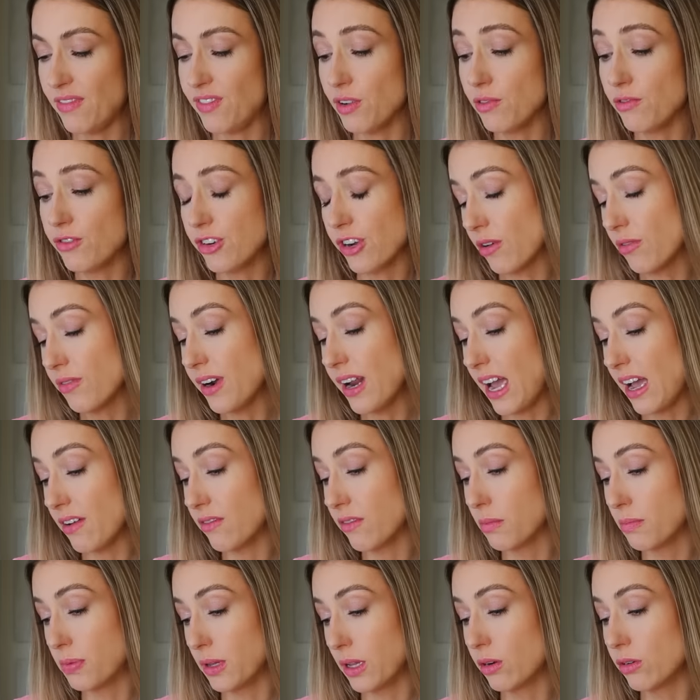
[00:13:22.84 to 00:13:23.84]
If you don't
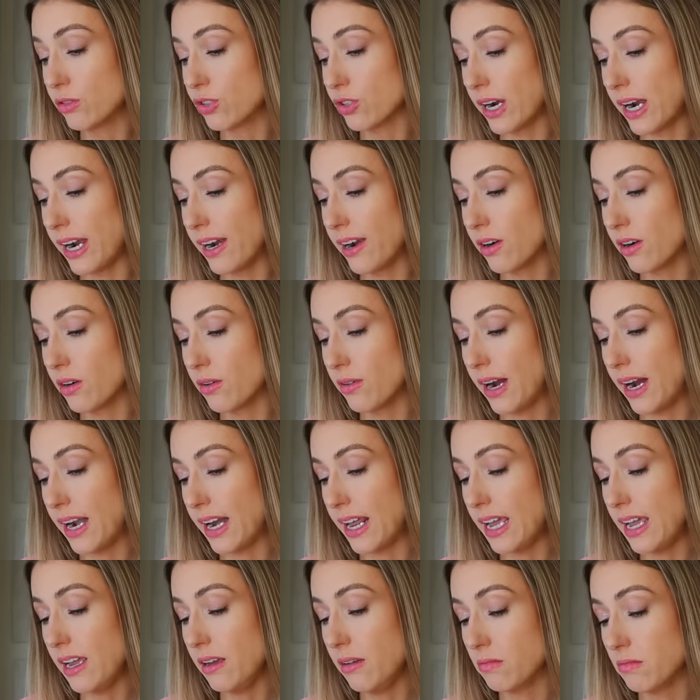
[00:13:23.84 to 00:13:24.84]
have a blow dryer
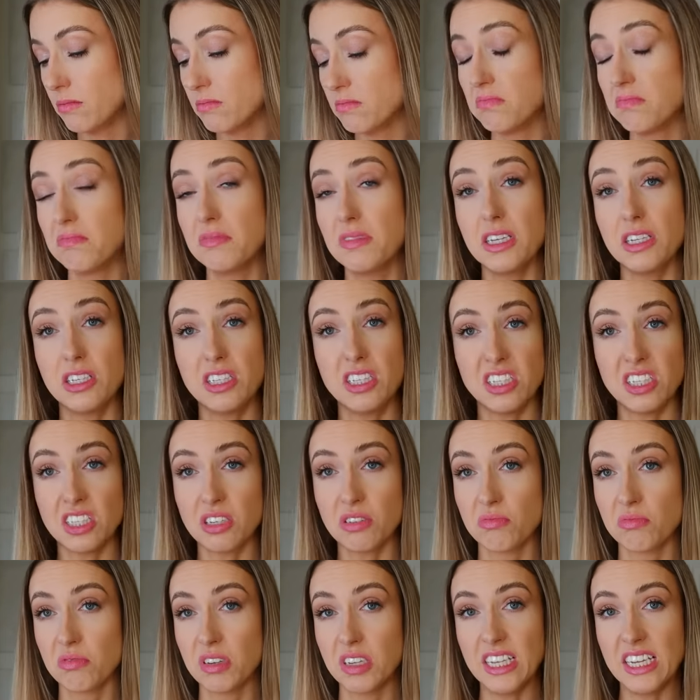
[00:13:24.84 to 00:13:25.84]
already, this is
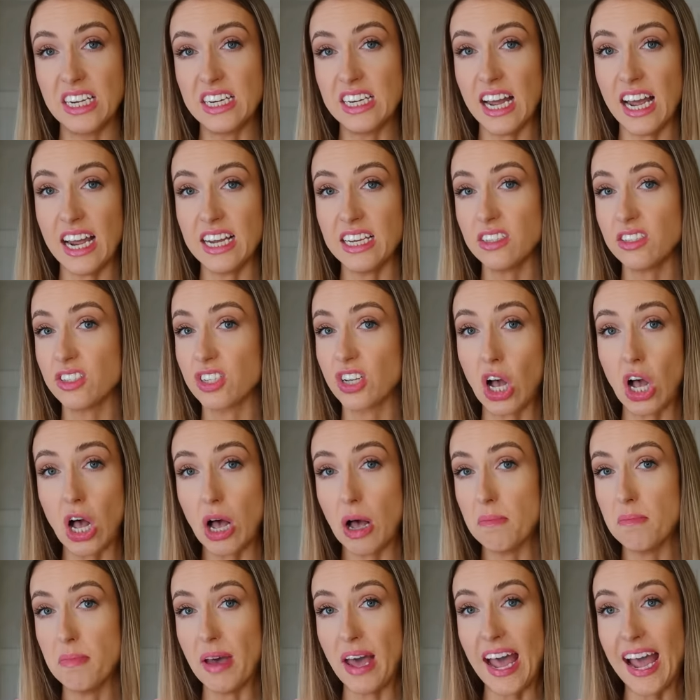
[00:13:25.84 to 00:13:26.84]
a really nice,
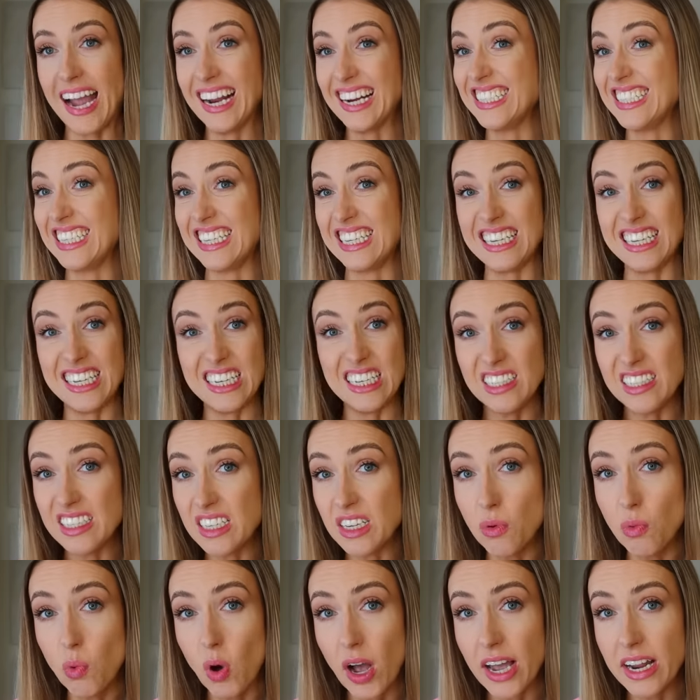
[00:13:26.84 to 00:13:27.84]
compact,
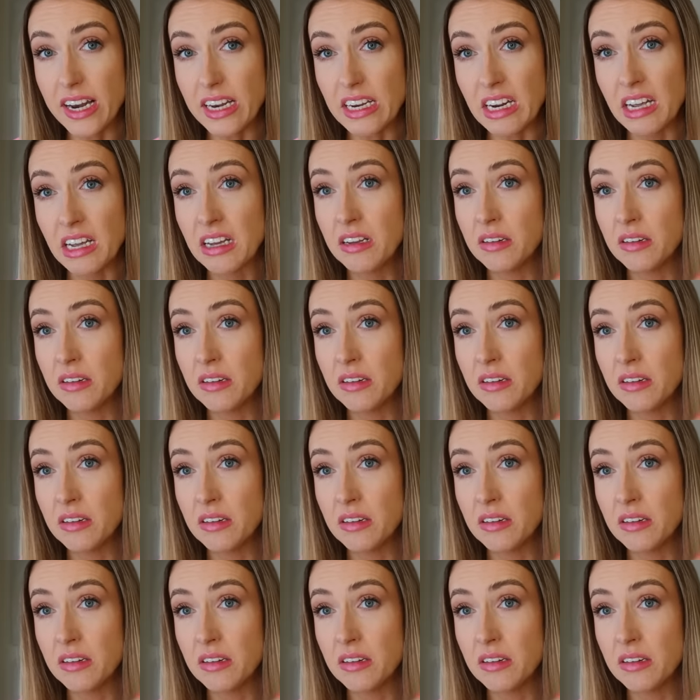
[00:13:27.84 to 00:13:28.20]
easy one,